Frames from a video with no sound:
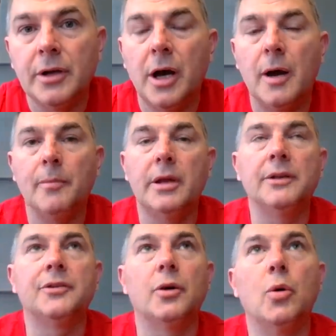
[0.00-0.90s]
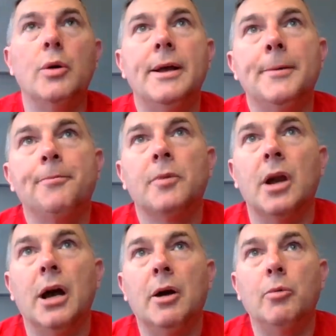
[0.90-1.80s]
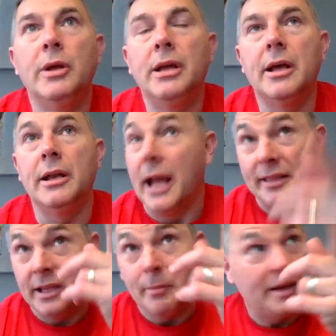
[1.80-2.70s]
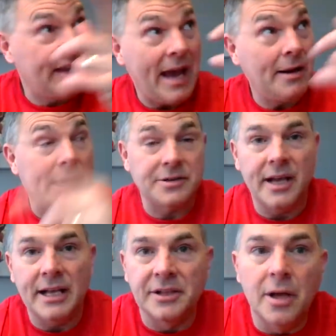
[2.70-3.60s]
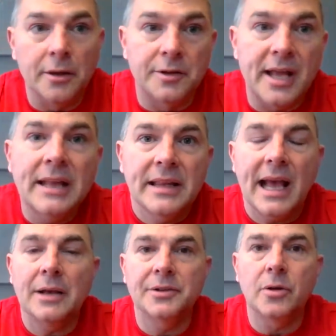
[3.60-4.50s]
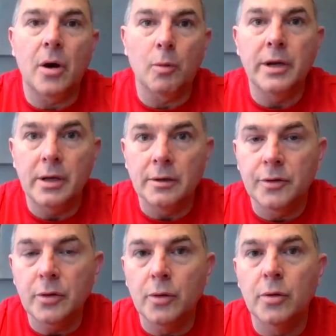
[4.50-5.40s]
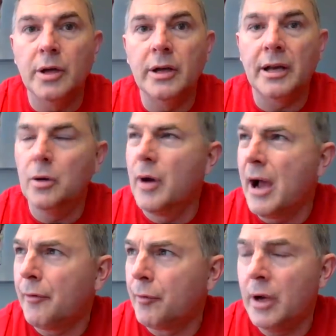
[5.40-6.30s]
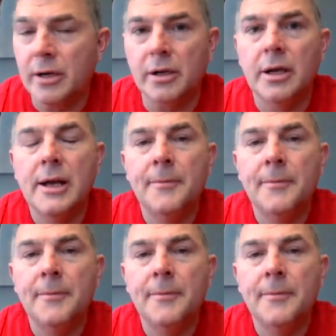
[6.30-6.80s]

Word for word: Um, and so uh, we and I think my town actually has another ten thousand dollar one here too, and I know Alpharetta